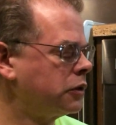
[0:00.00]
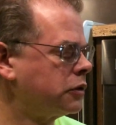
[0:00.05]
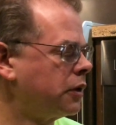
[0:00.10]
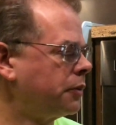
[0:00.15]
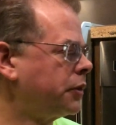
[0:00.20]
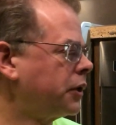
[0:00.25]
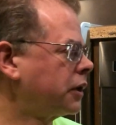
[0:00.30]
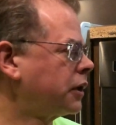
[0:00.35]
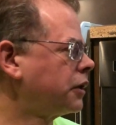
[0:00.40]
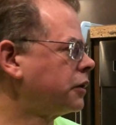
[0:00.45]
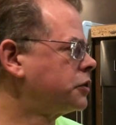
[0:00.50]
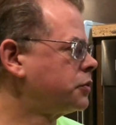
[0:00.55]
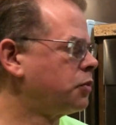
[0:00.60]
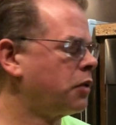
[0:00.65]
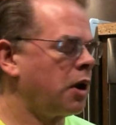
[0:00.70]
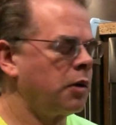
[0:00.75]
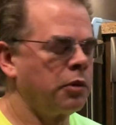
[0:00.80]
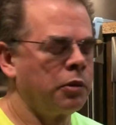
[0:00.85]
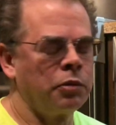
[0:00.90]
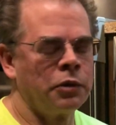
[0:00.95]
So I'm thinking it's
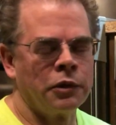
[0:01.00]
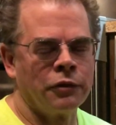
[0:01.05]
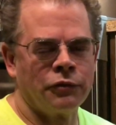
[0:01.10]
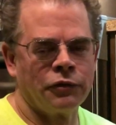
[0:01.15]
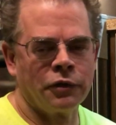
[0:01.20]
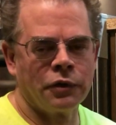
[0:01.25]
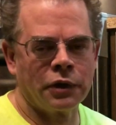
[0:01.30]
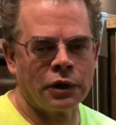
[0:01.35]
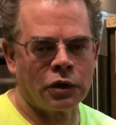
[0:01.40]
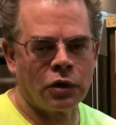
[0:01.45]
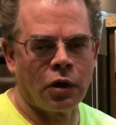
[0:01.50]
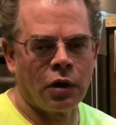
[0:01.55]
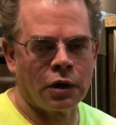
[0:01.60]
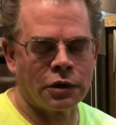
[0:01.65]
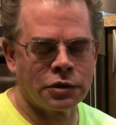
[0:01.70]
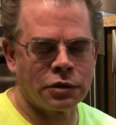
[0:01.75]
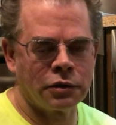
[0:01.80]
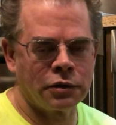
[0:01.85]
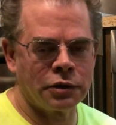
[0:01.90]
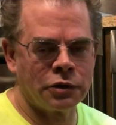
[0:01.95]
probably a fairly
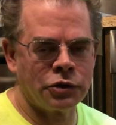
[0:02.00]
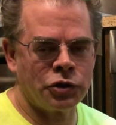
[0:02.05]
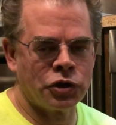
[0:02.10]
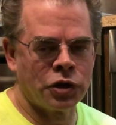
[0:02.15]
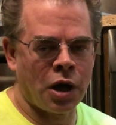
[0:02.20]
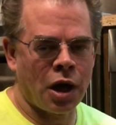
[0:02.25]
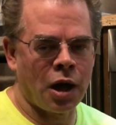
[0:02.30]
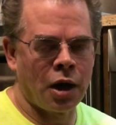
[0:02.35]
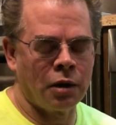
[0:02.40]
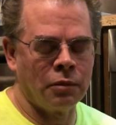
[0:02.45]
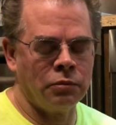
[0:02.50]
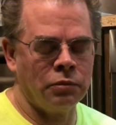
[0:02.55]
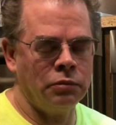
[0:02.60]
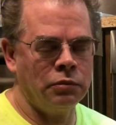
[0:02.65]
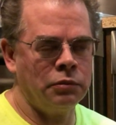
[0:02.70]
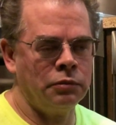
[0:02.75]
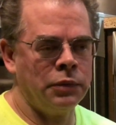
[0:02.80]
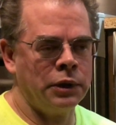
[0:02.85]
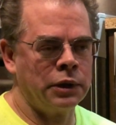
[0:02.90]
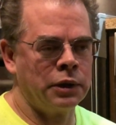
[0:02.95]
costly job,
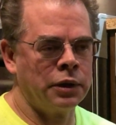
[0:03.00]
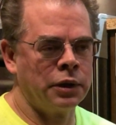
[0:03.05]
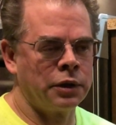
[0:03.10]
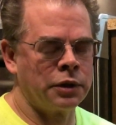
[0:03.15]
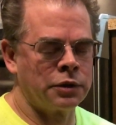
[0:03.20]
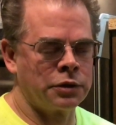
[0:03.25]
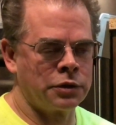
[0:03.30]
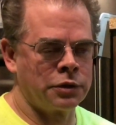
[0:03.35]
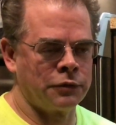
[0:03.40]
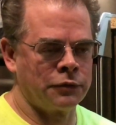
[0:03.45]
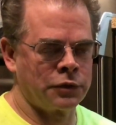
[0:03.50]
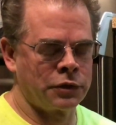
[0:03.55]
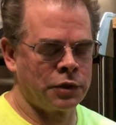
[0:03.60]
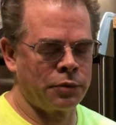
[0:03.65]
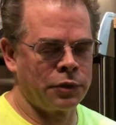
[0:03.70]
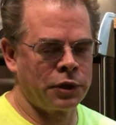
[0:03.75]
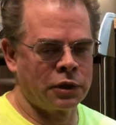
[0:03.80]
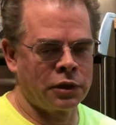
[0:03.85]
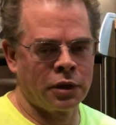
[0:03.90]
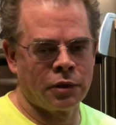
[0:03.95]
because if
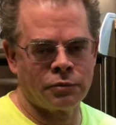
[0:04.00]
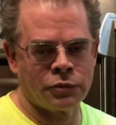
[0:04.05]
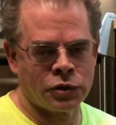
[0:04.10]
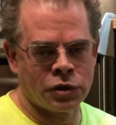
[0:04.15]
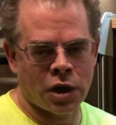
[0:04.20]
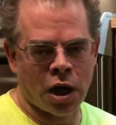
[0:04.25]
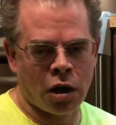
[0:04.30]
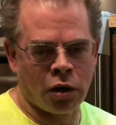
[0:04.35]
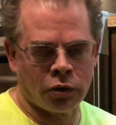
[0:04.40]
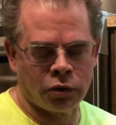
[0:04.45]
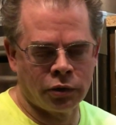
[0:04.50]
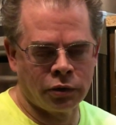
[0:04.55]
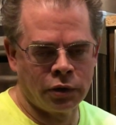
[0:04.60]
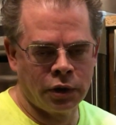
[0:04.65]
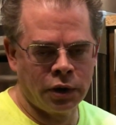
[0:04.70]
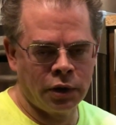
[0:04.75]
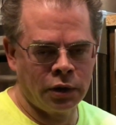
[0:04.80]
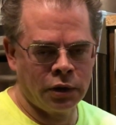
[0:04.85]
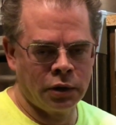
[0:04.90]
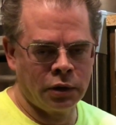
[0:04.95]
somebody comes out,
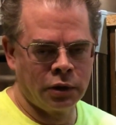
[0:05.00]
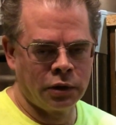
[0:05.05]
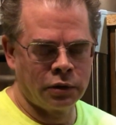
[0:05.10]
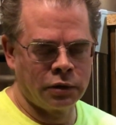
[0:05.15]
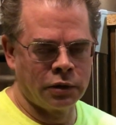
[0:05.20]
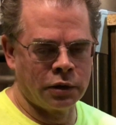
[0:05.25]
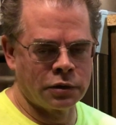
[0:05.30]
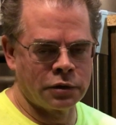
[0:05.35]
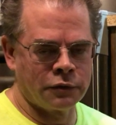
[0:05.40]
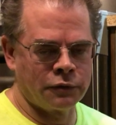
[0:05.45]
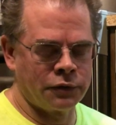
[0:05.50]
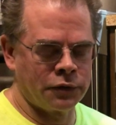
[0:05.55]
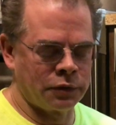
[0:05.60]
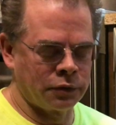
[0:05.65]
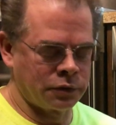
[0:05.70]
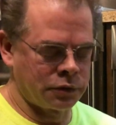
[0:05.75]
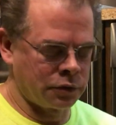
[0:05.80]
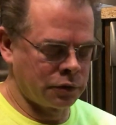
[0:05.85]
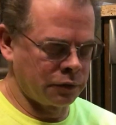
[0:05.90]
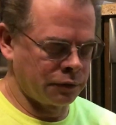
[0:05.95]
does the
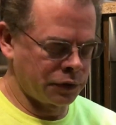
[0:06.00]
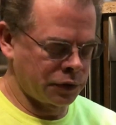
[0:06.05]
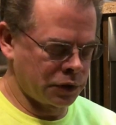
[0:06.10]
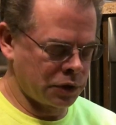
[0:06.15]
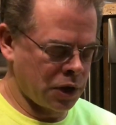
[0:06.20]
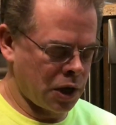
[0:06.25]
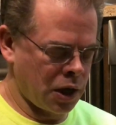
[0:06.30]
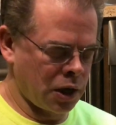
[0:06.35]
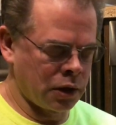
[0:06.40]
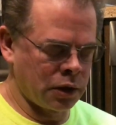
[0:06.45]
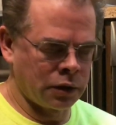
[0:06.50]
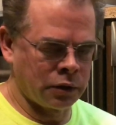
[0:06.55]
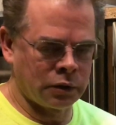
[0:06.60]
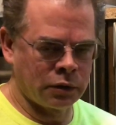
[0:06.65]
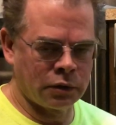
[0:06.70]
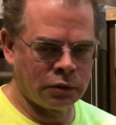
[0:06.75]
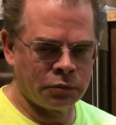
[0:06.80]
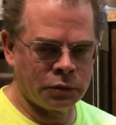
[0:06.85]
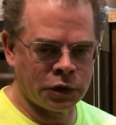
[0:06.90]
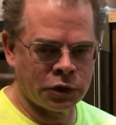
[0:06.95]
field service on it,
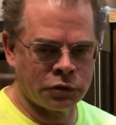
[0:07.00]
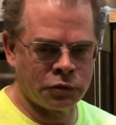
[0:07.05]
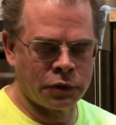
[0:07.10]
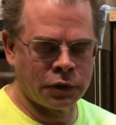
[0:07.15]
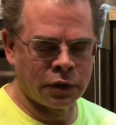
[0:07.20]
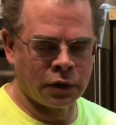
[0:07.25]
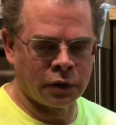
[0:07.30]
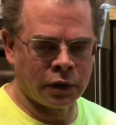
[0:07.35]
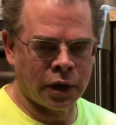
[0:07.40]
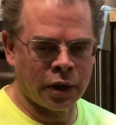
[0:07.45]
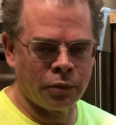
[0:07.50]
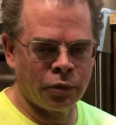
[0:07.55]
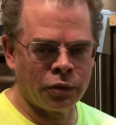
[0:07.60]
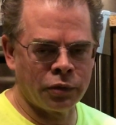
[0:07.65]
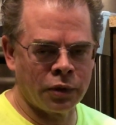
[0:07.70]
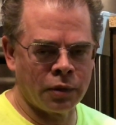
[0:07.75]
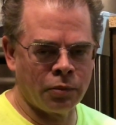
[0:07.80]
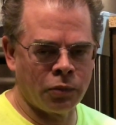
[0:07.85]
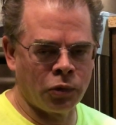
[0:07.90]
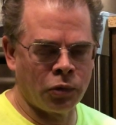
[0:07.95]
between the
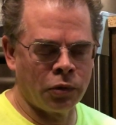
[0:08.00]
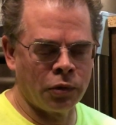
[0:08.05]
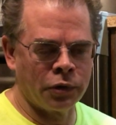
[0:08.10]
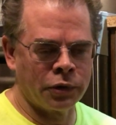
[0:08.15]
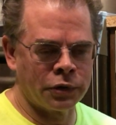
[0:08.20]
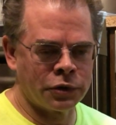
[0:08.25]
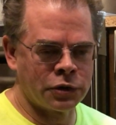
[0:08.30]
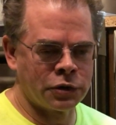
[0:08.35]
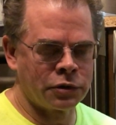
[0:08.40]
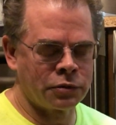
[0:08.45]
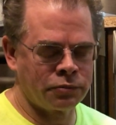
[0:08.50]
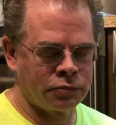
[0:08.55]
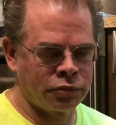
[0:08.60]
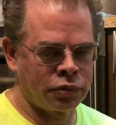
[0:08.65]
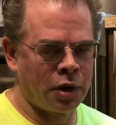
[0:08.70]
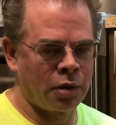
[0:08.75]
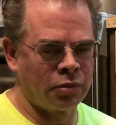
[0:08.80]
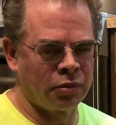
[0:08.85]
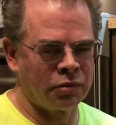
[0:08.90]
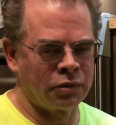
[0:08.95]
labor and the board, it's
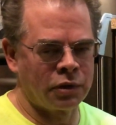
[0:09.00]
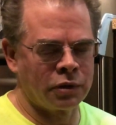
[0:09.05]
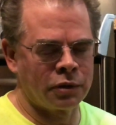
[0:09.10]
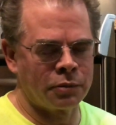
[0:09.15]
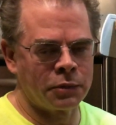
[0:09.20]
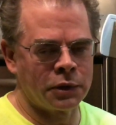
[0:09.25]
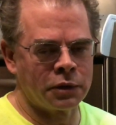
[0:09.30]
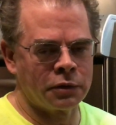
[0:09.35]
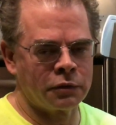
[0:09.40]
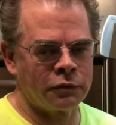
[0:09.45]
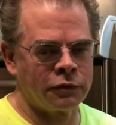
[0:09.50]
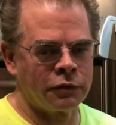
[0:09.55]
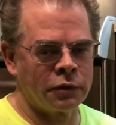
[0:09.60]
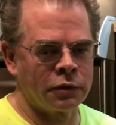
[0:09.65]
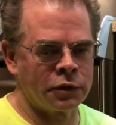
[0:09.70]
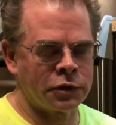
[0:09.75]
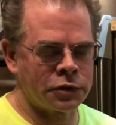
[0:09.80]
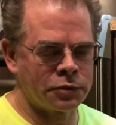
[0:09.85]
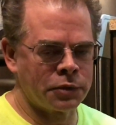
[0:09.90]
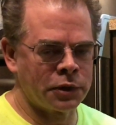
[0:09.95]
probably going to be a
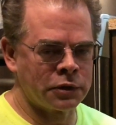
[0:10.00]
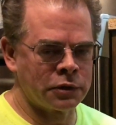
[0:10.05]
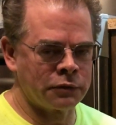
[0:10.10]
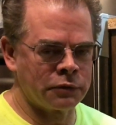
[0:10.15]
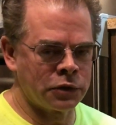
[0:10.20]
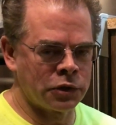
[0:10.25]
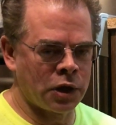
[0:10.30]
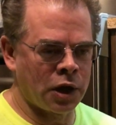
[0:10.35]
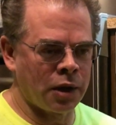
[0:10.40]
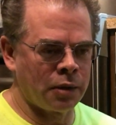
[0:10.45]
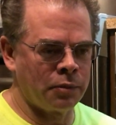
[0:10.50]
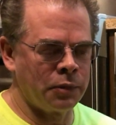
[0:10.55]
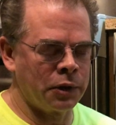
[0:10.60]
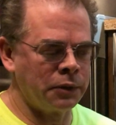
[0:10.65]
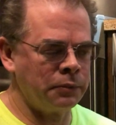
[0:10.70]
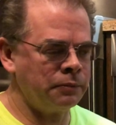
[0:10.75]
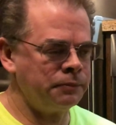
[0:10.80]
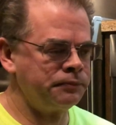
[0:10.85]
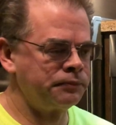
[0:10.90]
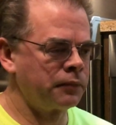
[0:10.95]
fairly expensive job.
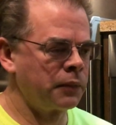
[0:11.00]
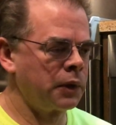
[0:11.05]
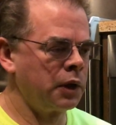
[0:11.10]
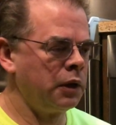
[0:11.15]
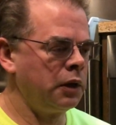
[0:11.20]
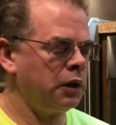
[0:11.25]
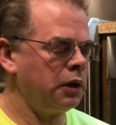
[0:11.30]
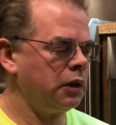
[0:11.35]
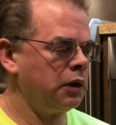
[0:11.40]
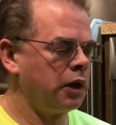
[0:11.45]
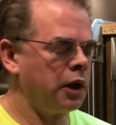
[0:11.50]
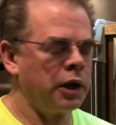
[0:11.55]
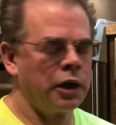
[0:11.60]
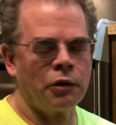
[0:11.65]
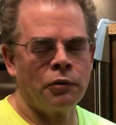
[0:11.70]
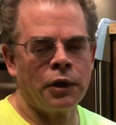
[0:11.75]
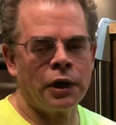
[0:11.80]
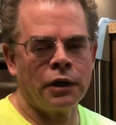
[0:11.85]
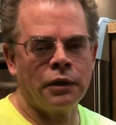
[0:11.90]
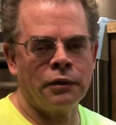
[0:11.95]
But at
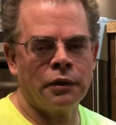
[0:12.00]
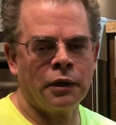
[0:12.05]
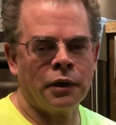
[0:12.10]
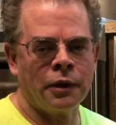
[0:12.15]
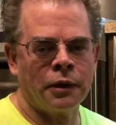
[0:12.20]
any rate,